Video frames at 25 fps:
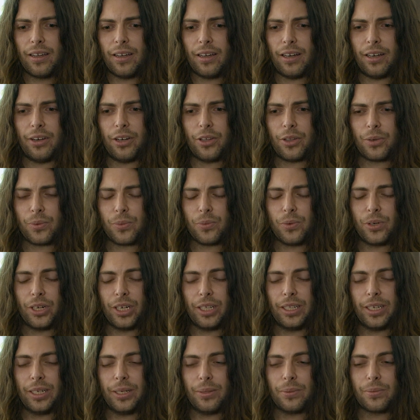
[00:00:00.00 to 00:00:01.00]
another
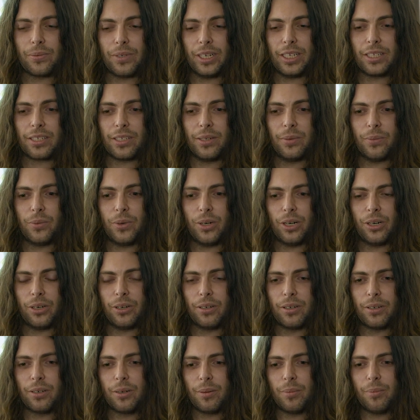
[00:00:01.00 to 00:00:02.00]
really recent
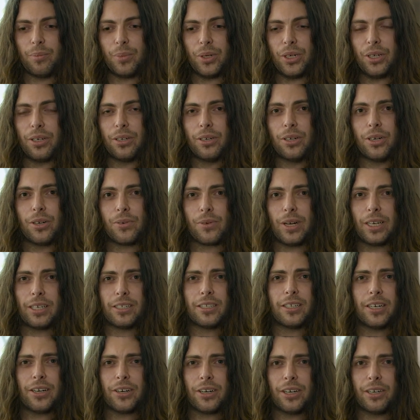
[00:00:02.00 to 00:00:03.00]
one, but
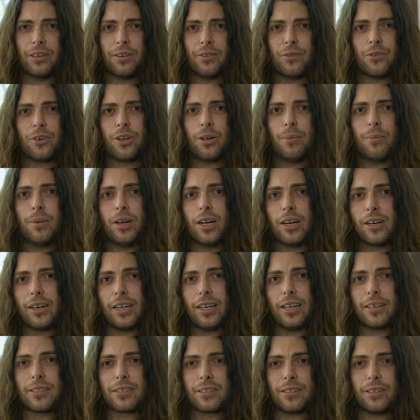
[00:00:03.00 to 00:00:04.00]
Hereditary from Ari
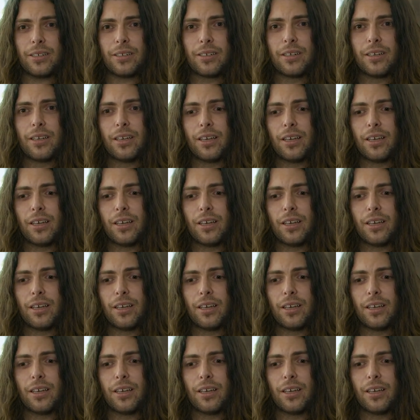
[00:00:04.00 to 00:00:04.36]
Aster.